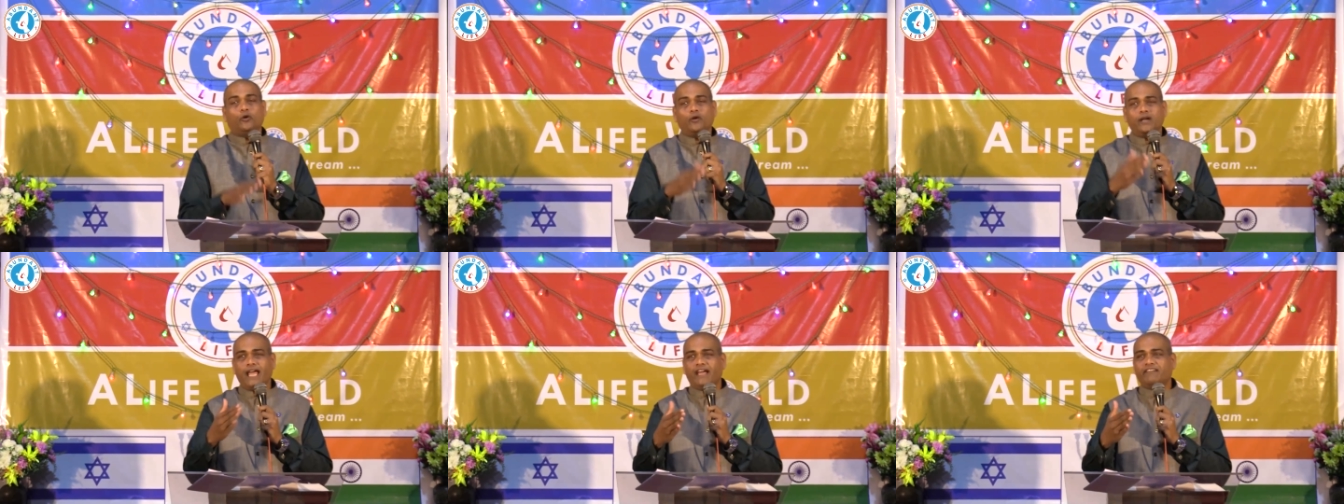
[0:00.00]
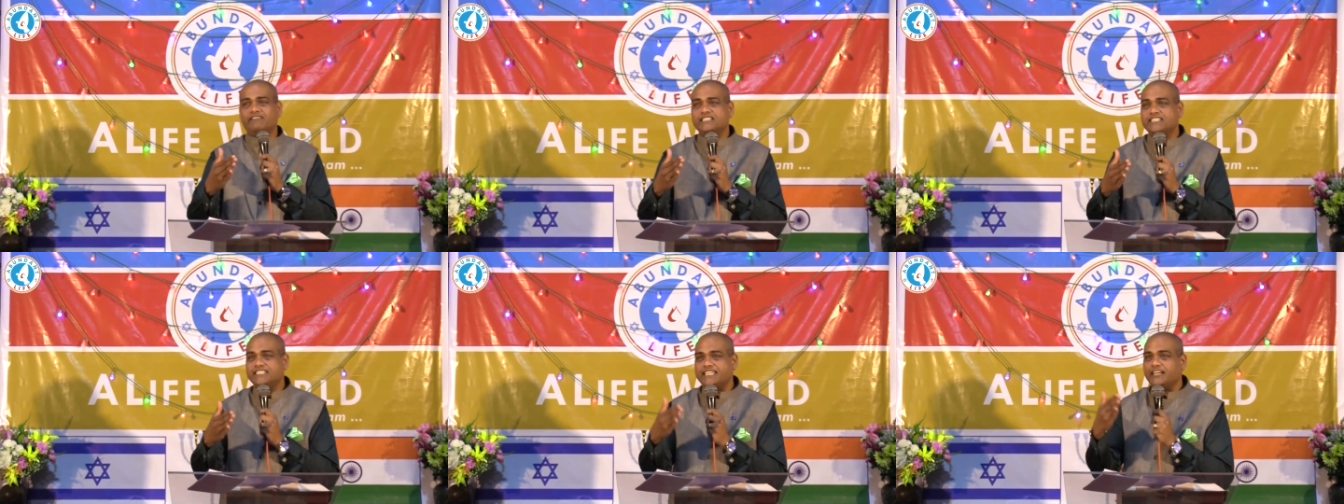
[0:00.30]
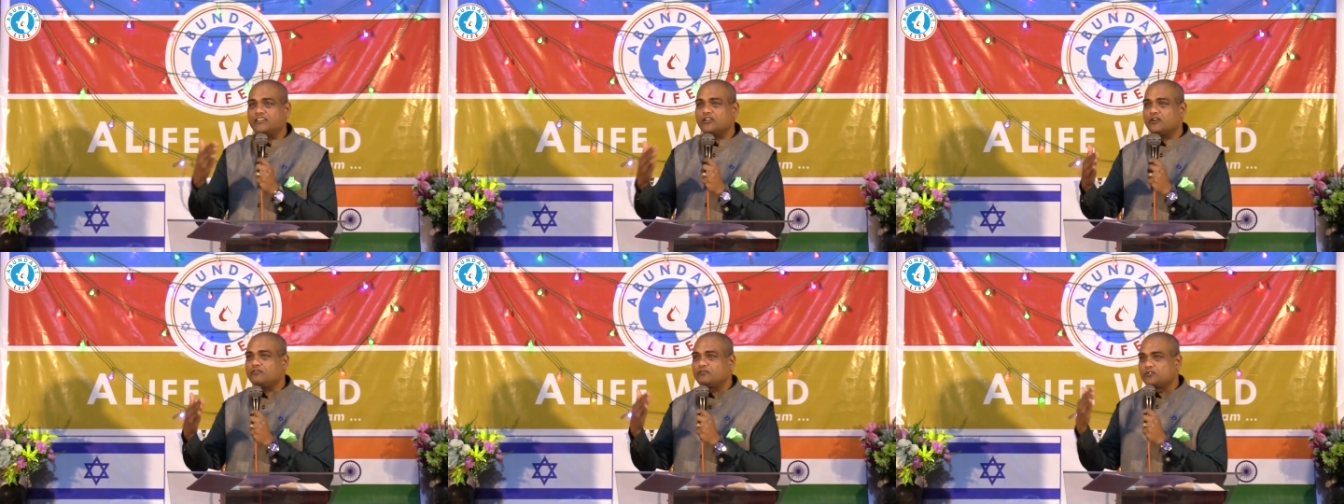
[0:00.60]
don't have a
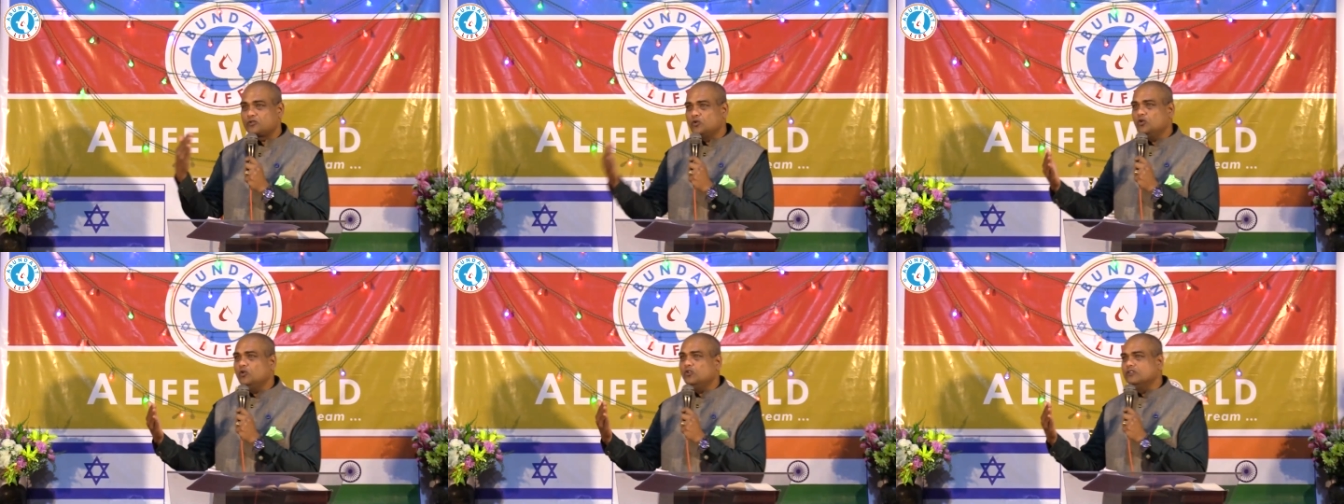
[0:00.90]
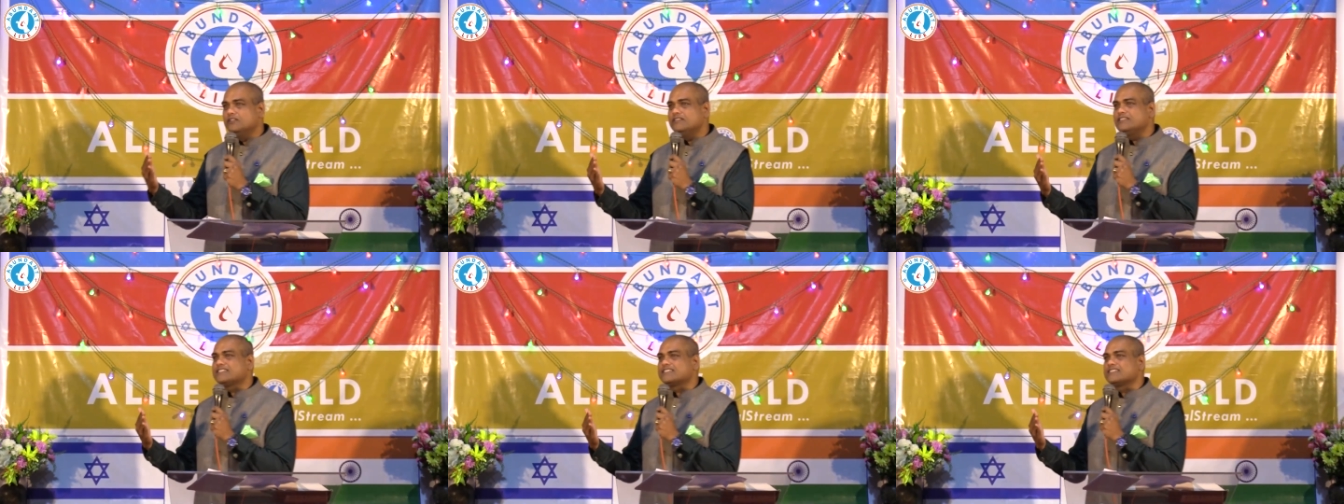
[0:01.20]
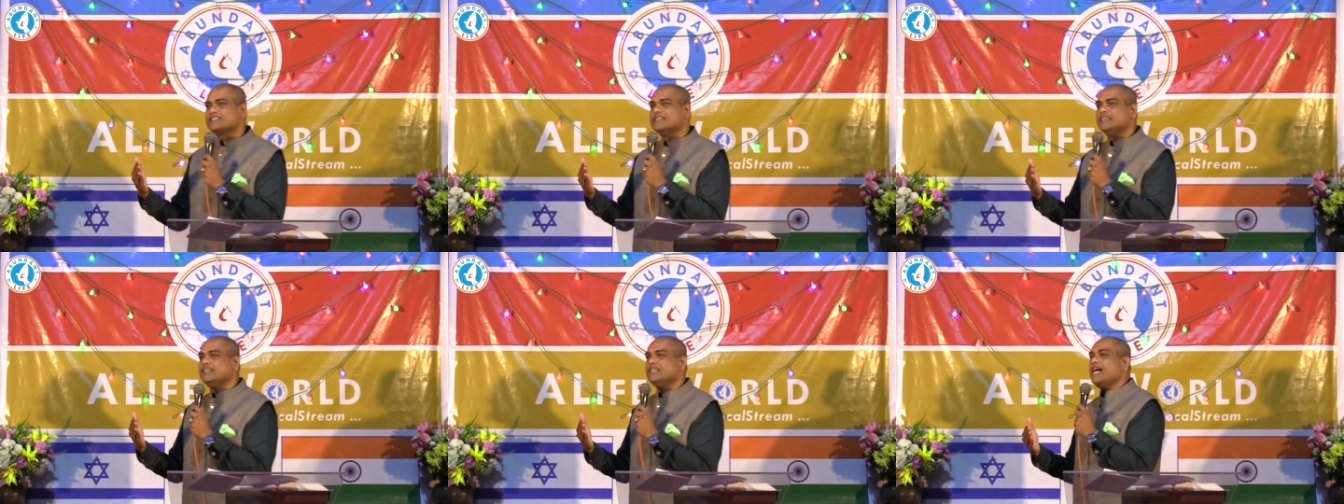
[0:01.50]
set of
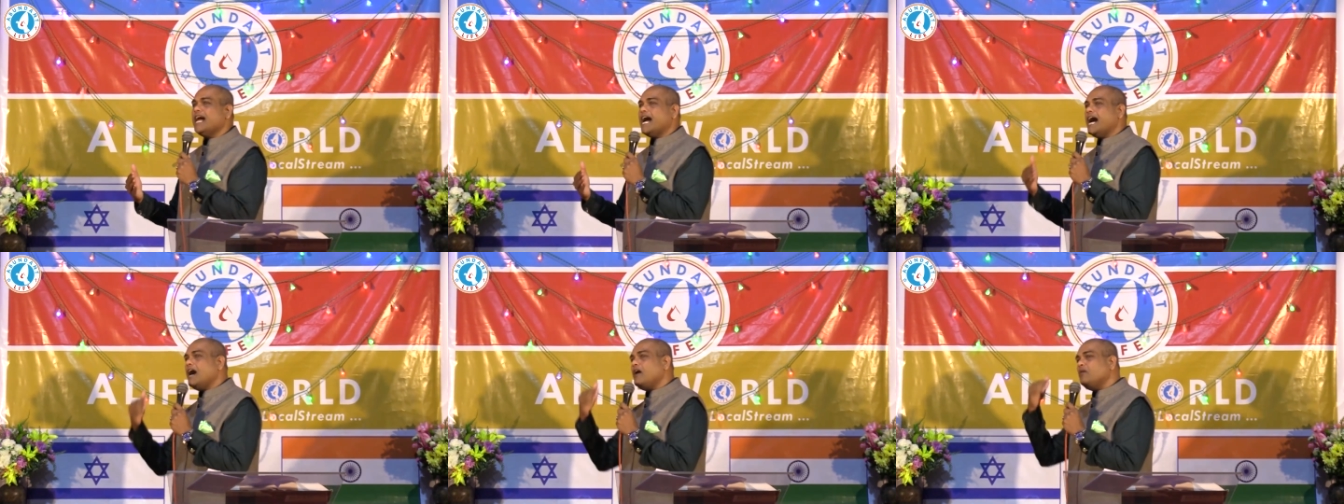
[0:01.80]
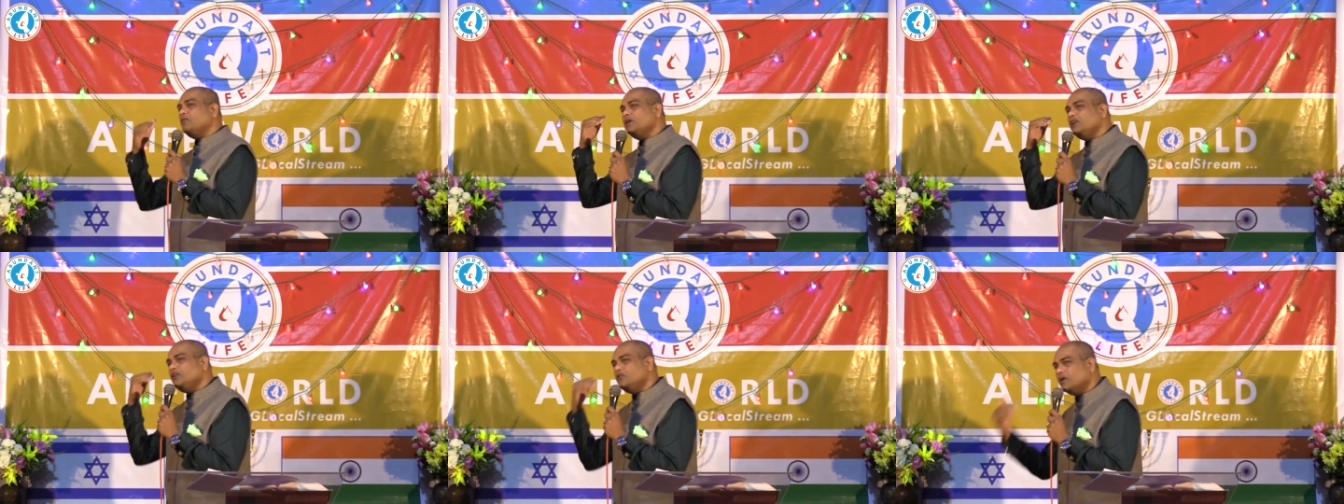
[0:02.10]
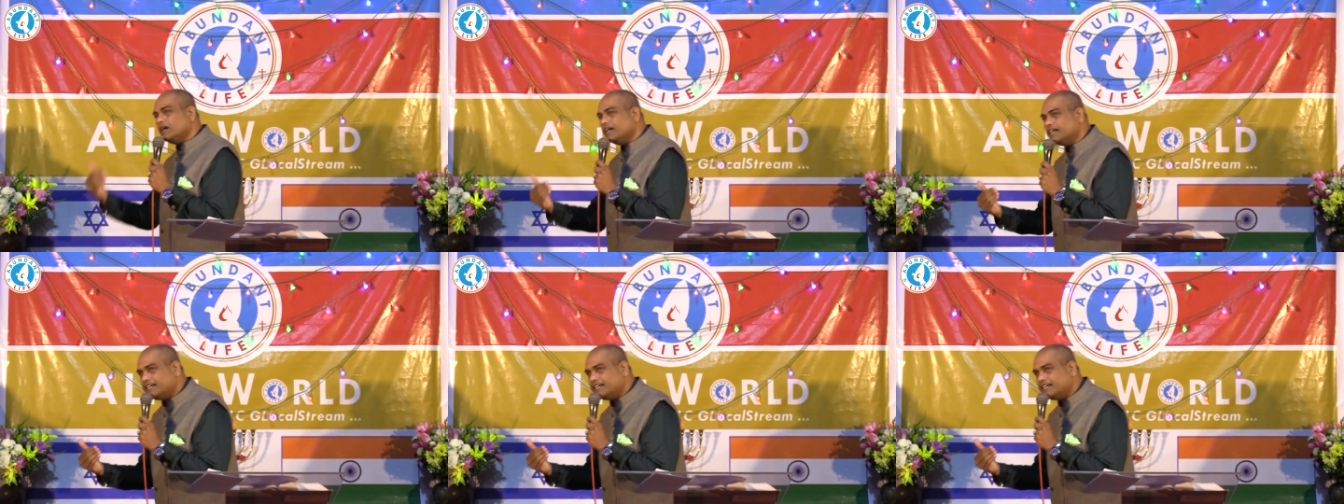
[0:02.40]
rules, how will you